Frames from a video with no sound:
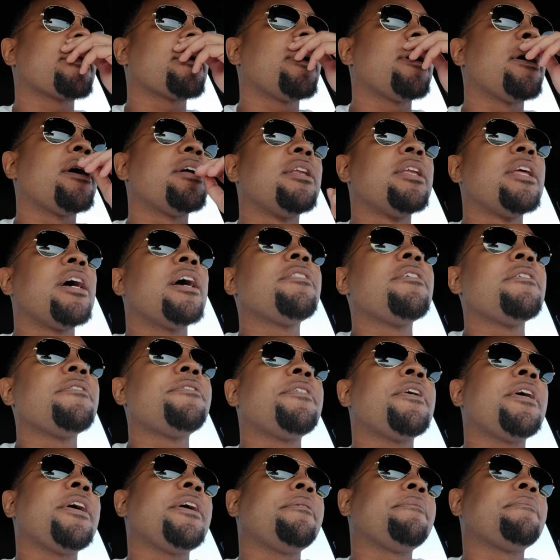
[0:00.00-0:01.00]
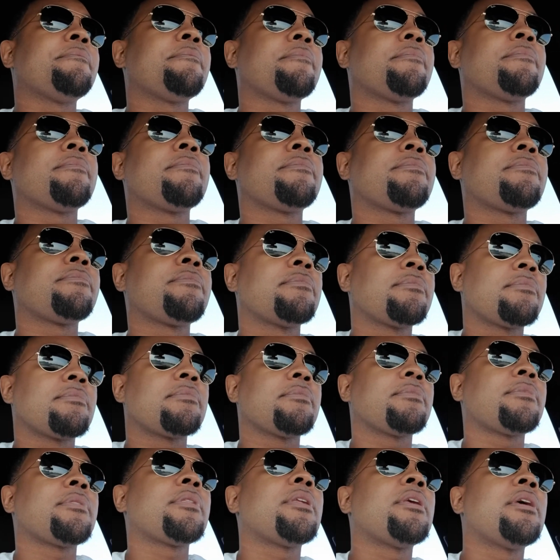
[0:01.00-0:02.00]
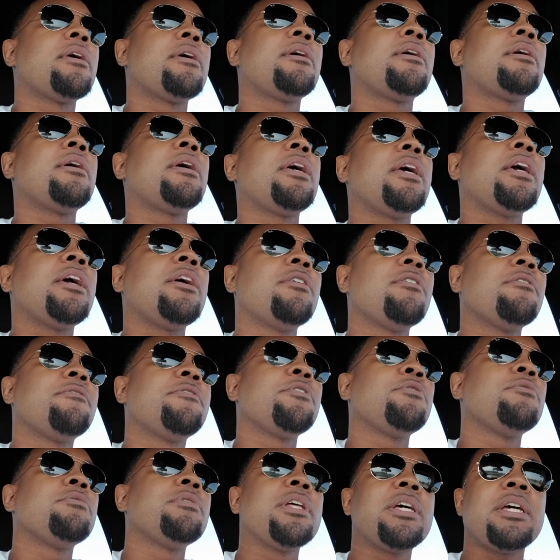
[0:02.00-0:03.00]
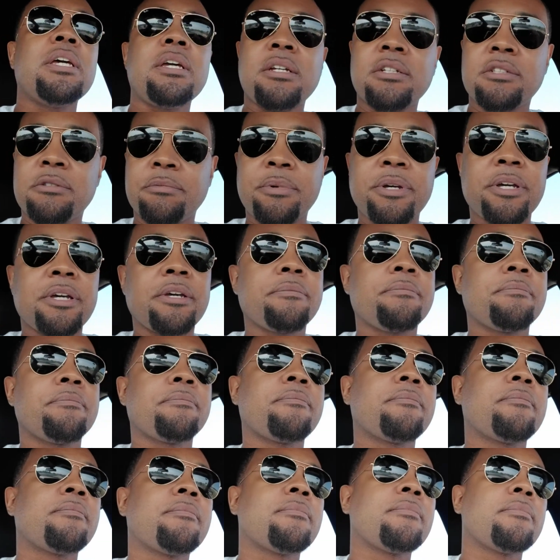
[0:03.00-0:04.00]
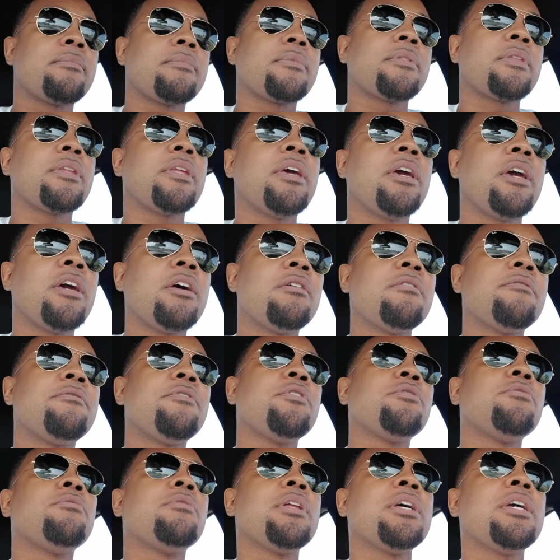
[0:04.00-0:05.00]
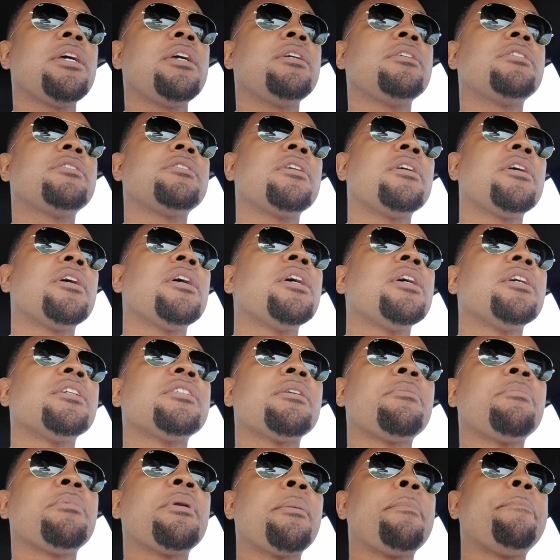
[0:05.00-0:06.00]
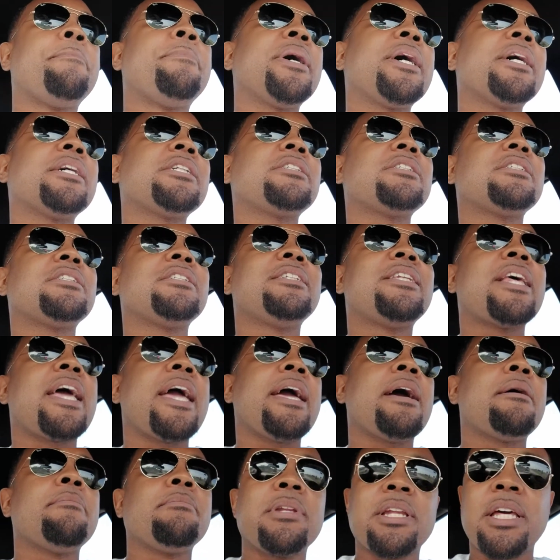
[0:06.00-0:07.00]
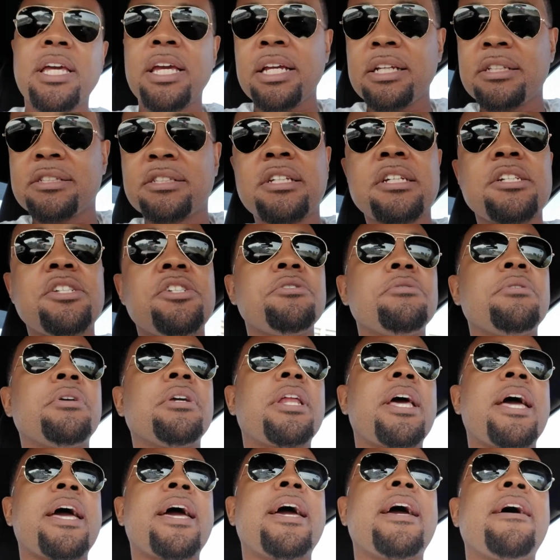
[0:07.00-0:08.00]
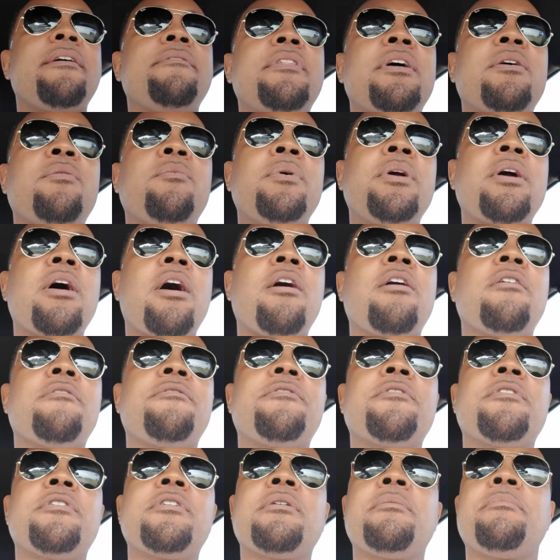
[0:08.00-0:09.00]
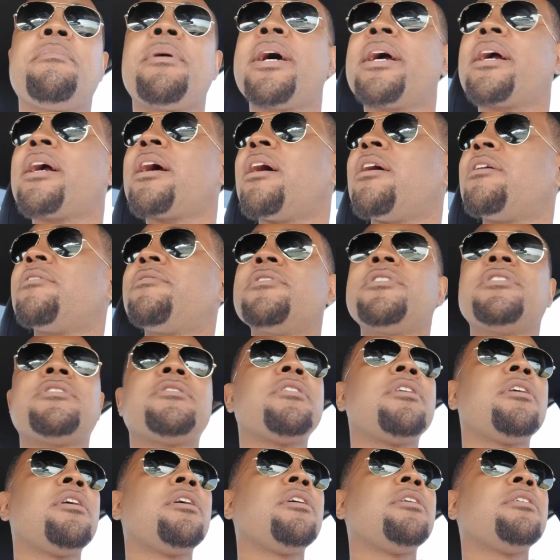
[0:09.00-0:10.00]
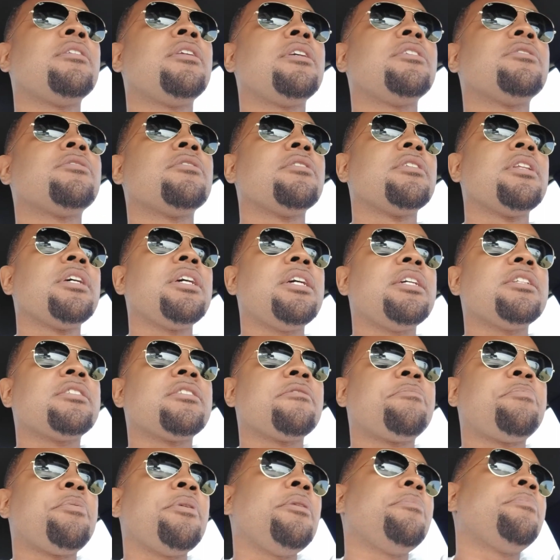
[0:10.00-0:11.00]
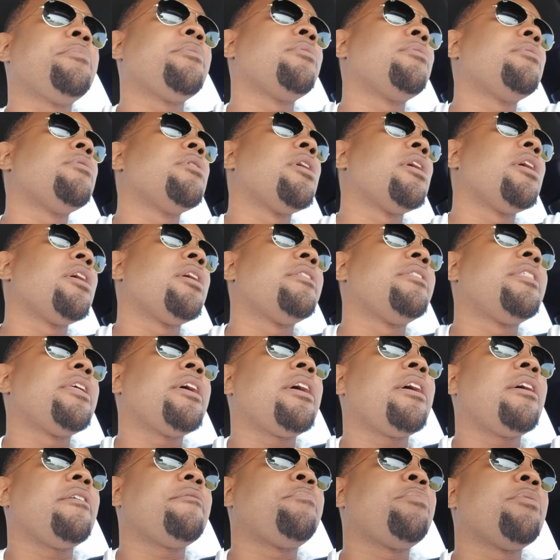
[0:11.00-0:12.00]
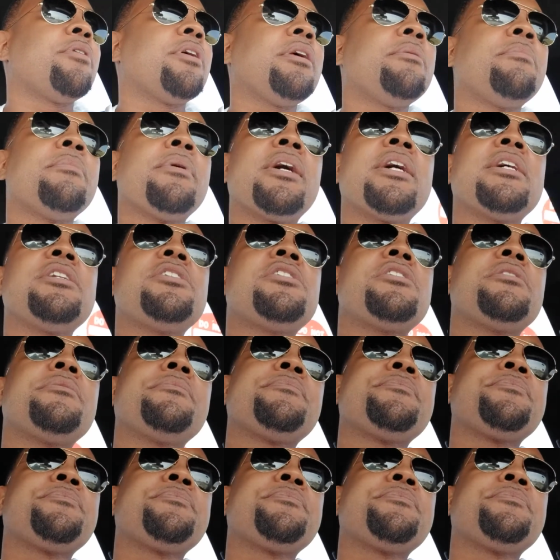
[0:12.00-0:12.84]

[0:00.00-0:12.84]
Another thing, interview leads, man. Interview leads. Some of the best damn leads that you can have that we offer in the back office. These are leads of people that have pretty much,